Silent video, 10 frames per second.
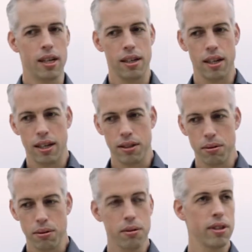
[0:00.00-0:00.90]

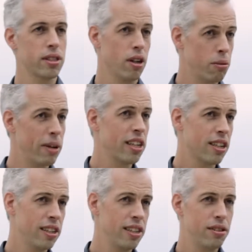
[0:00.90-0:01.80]
do things
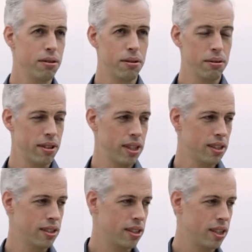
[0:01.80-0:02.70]
automatically, to do
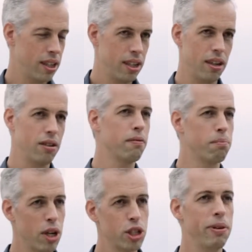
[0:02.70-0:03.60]
things on a
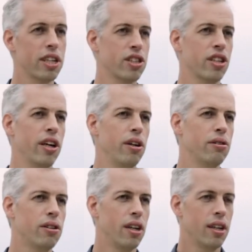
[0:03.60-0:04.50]
much bigger
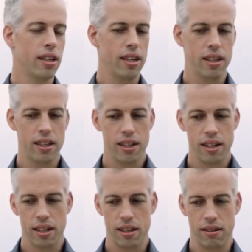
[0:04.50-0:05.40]
scale,
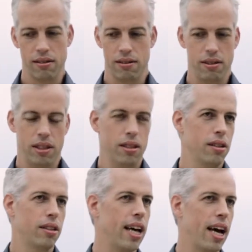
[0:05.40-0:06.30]

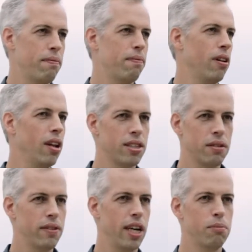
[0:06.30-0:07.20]
have lots
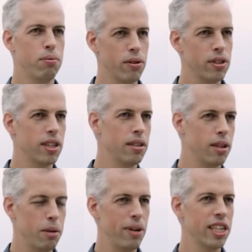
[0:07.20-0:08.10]
of data points
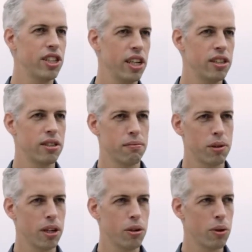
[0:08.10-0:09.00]
and make changes
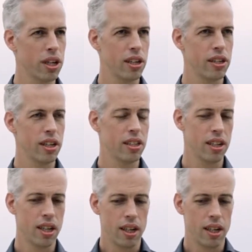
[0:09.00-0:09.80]
really quickly. And